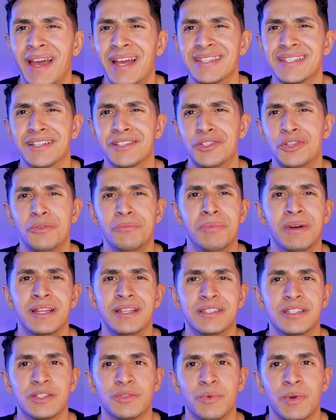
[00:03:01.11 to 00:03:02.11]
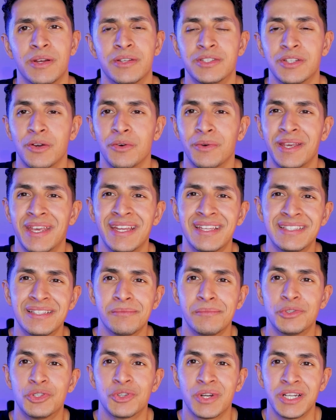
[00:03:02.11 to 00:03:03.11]
that has like 2 buttons as well. So get
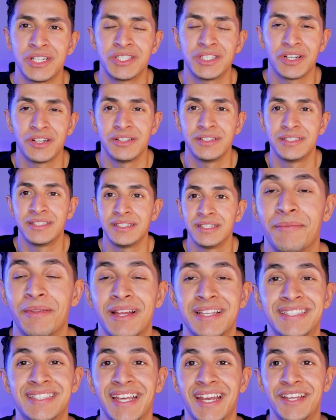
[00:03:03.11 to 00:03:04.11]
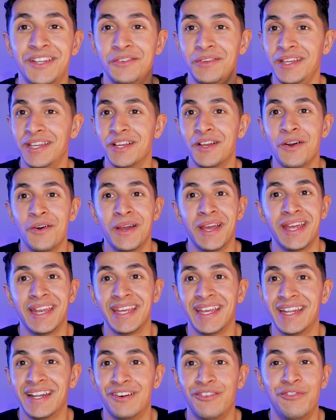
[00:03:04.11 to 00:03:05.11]
some dress shirts. I'm not saying you need to go ahead
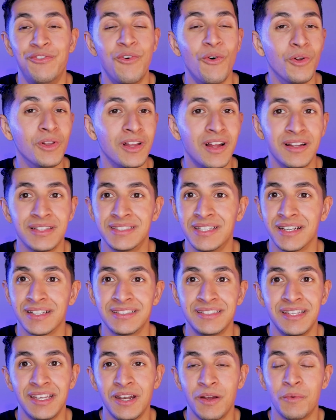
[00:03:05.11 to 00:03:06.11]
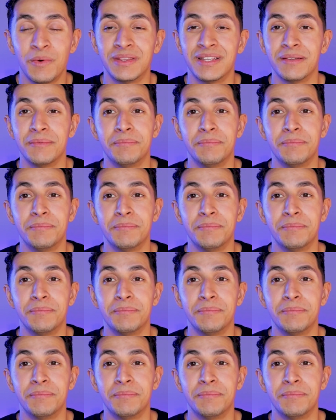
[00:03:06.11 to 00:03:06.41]
and get a full-on tuxedo with